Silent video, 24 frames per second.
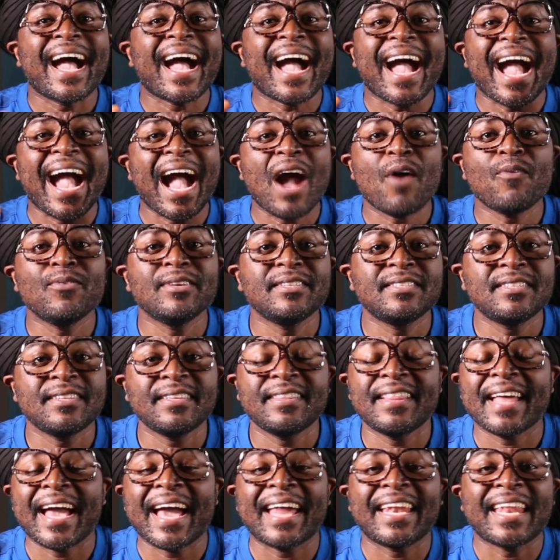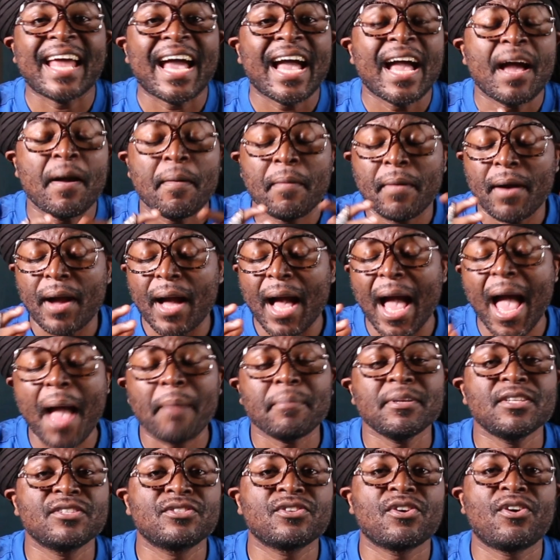How is it that
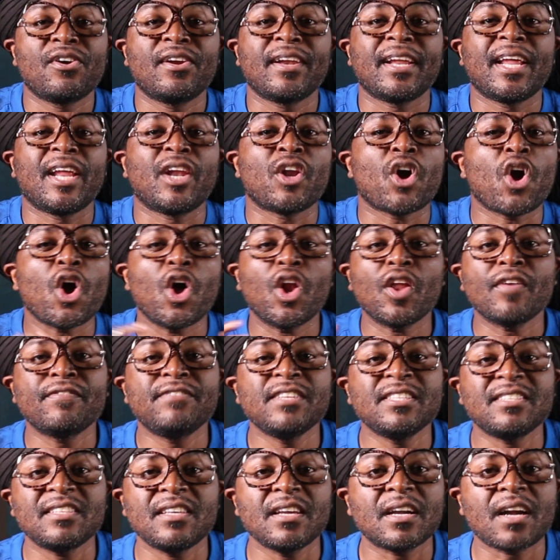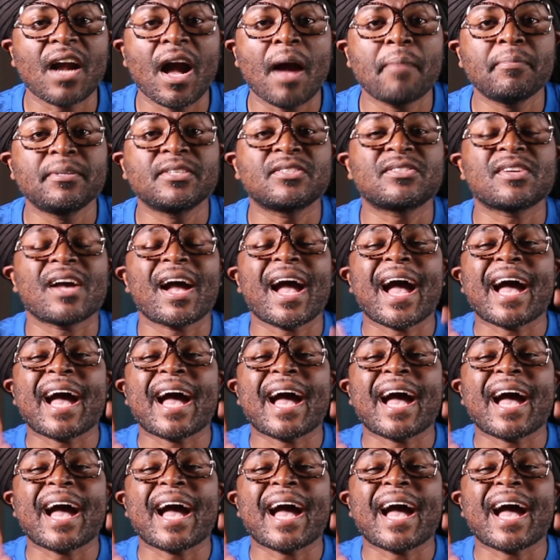Amazon and all of these e-commerce